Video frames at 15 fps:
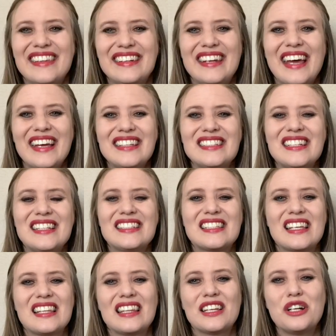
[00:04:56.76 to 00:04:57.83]
The next is
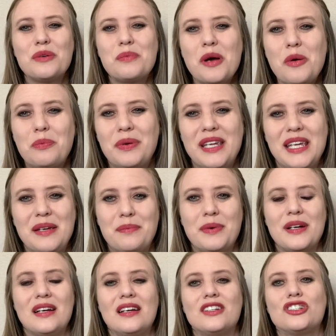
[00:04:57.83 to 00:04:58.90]
a Little Bo Peep
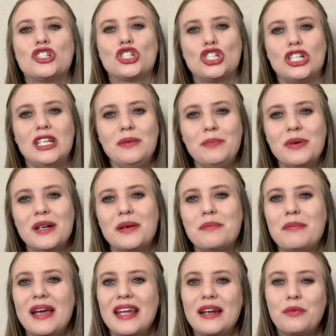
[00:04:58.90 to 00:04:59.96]
sheep
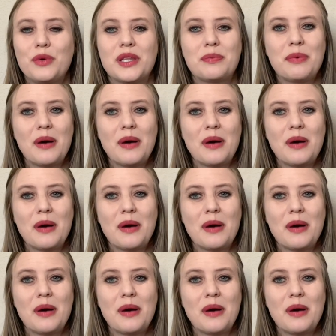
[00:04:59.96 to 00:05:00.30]
made with